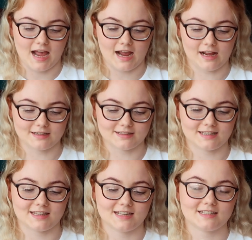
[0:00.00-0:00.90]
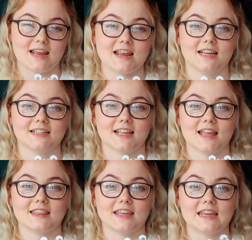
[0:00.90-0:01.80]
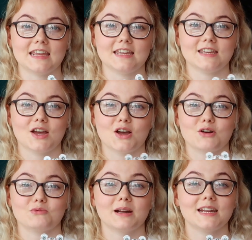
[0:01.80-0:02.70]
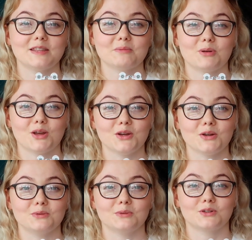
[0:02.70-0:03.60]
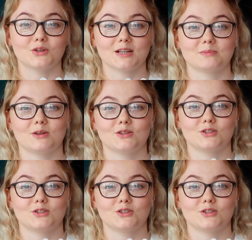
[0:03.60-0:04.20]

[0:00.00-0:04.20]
And this is the Winnie the Pooh Christmas